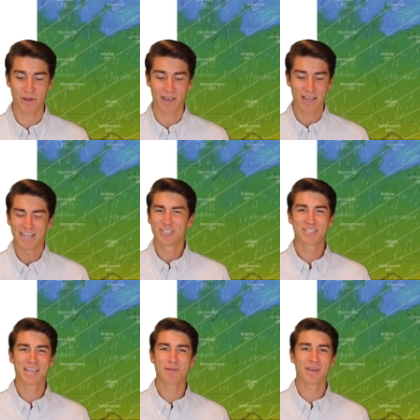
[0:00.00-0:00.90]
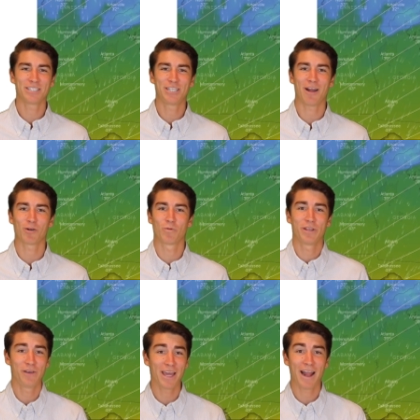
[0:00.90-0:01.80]
but just think about a shower.
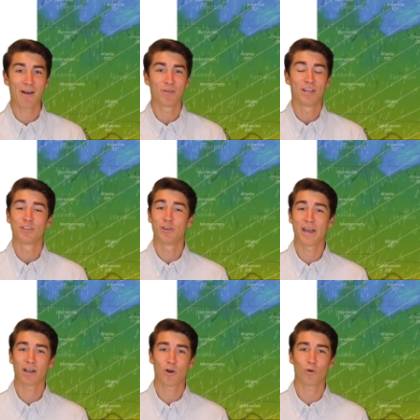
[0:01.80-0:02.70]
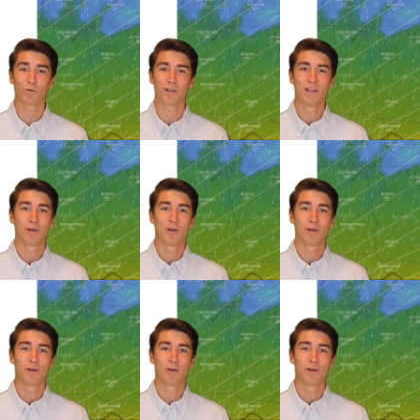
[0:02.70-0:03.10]
When you get out, you get cold.